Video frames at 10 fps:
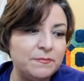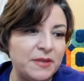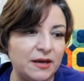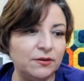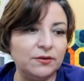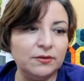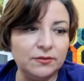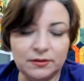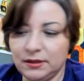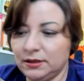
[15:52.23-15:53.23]
better
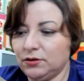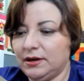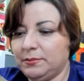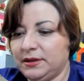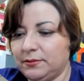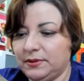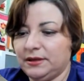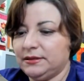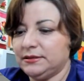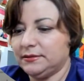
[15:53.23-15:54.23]
than great big
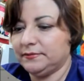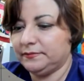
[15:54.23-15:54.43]
pins.